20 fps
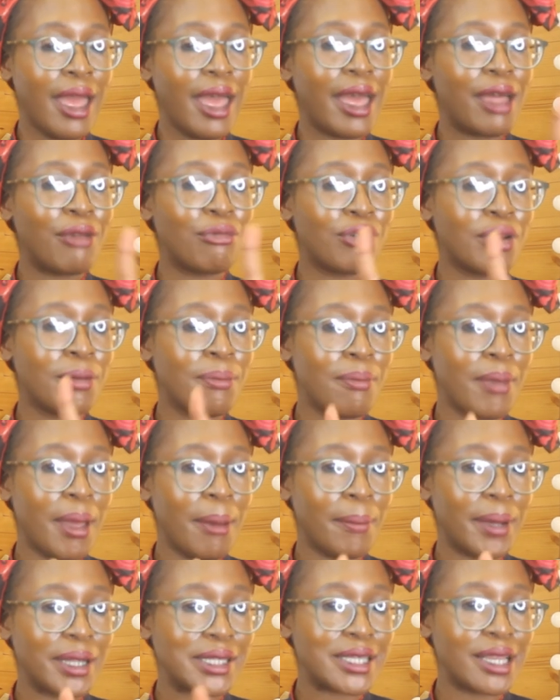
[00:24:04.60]
And
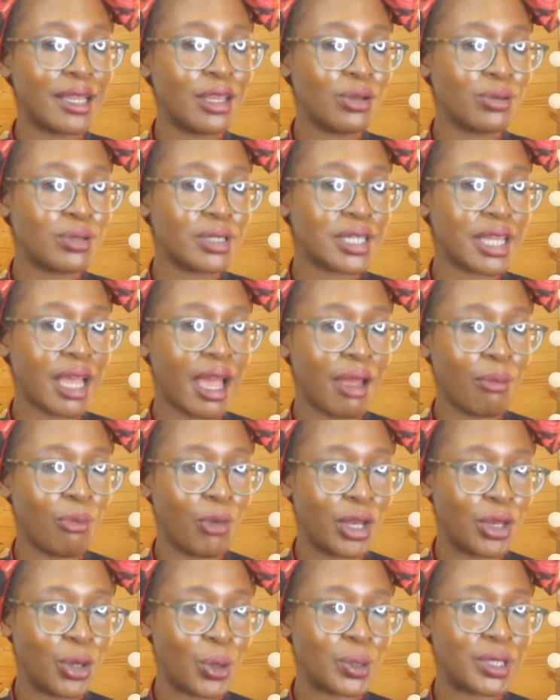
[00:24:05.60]
remember, take your time
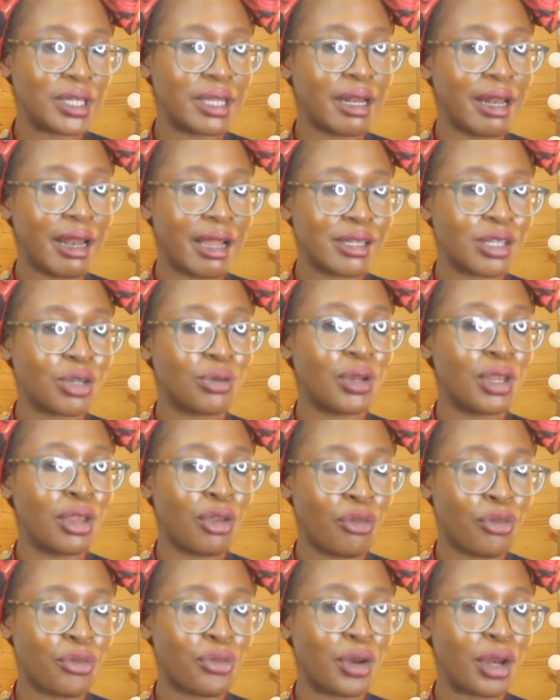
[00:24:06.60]
when you're decluttering
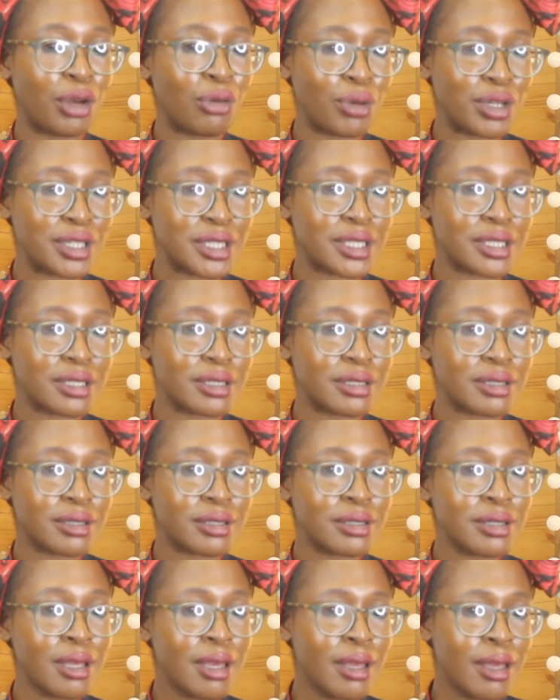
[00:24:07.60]
your
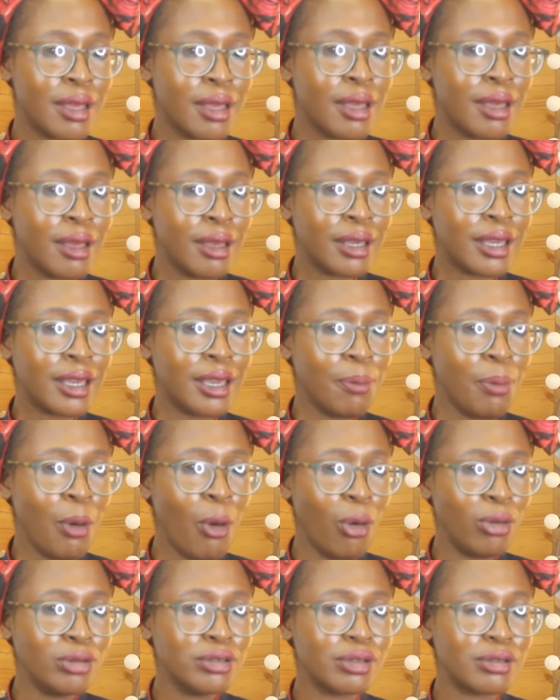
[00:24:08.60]
fragrances. Keep
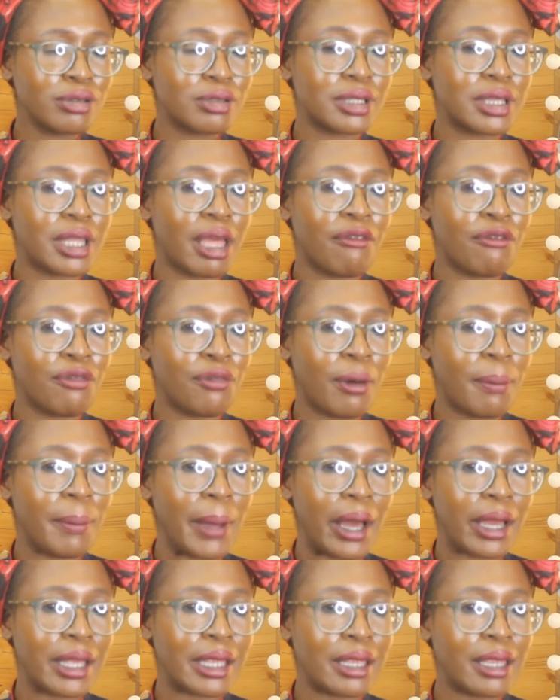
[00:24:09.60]
hold on to them for
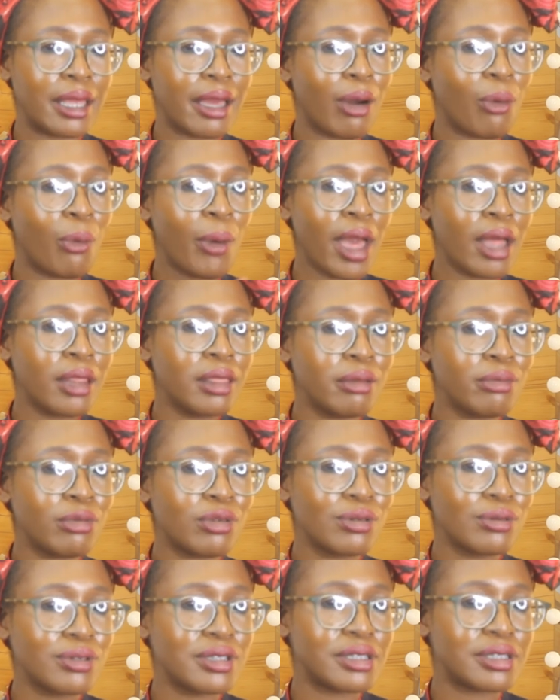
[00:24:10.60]
about a year. Wear them
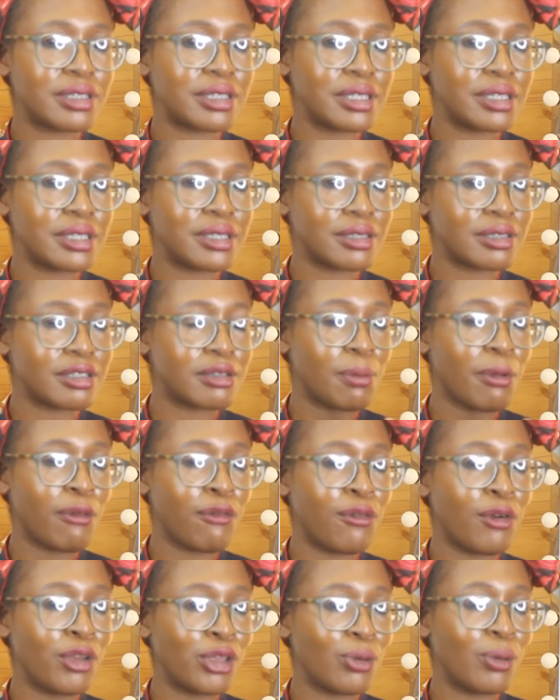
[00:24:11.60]
through the seasons
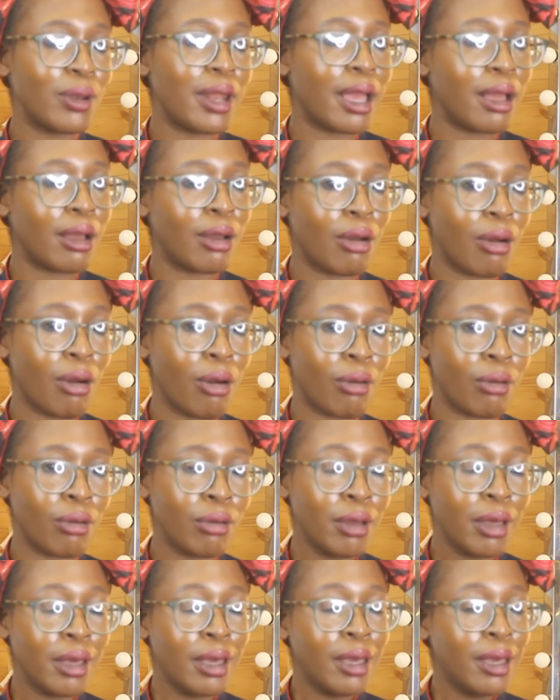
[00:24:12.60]
before you let go.
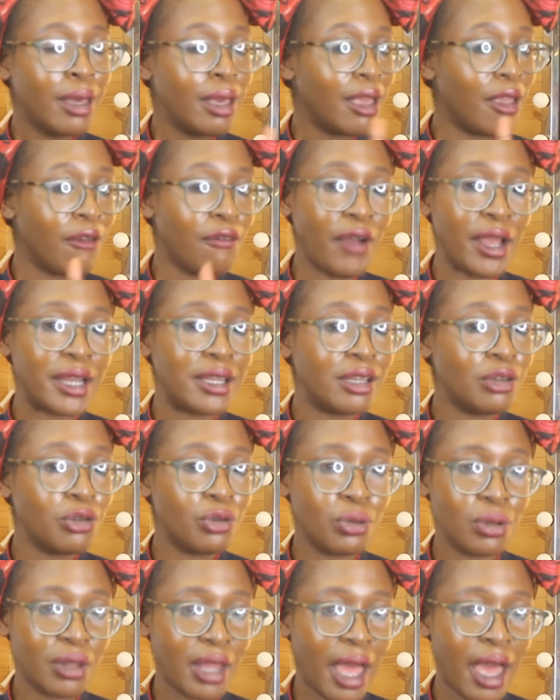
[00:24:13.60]
If I didn't
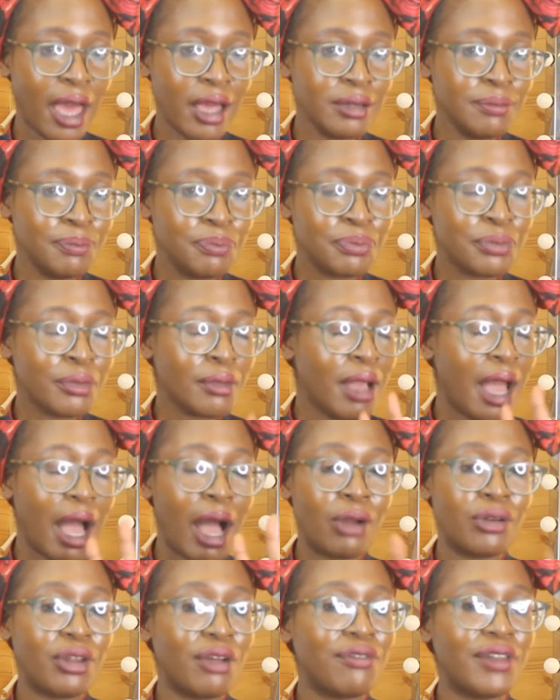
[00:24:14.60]
do that,
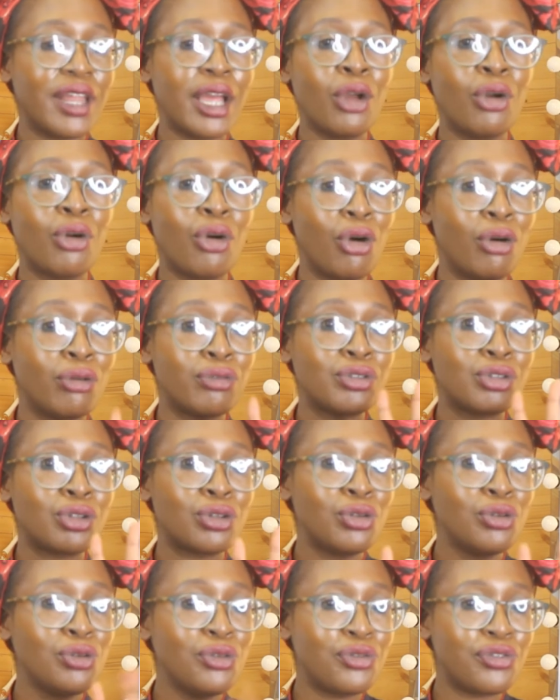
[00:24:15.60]
I would have let go of
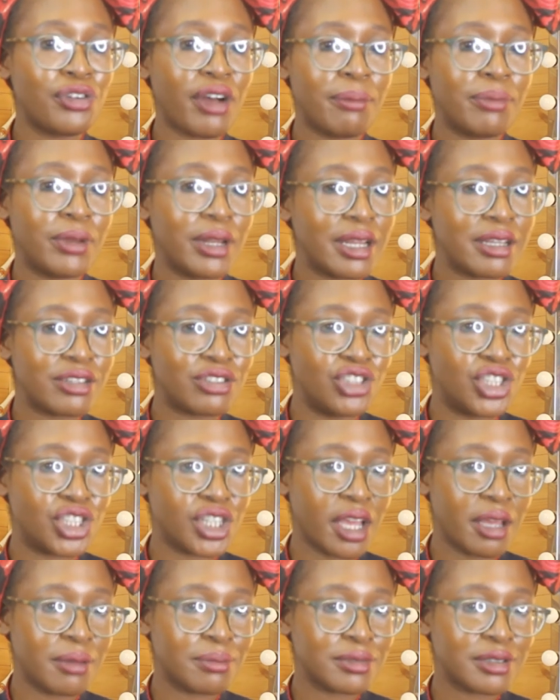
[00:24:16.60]
two fabulous
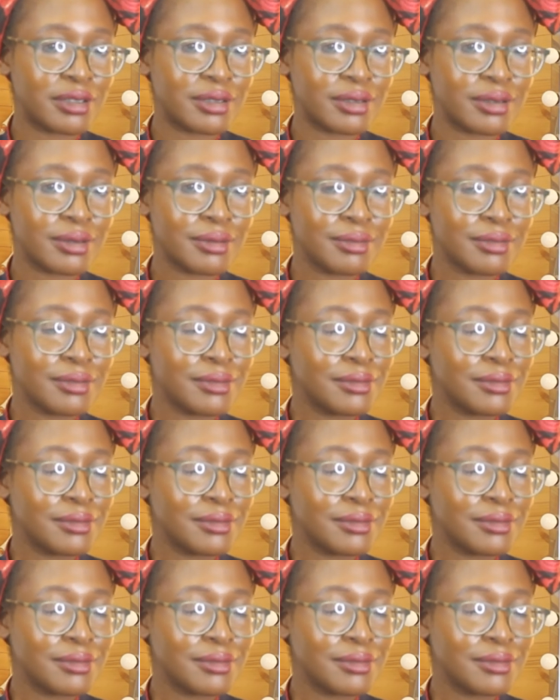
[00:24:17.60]
gems.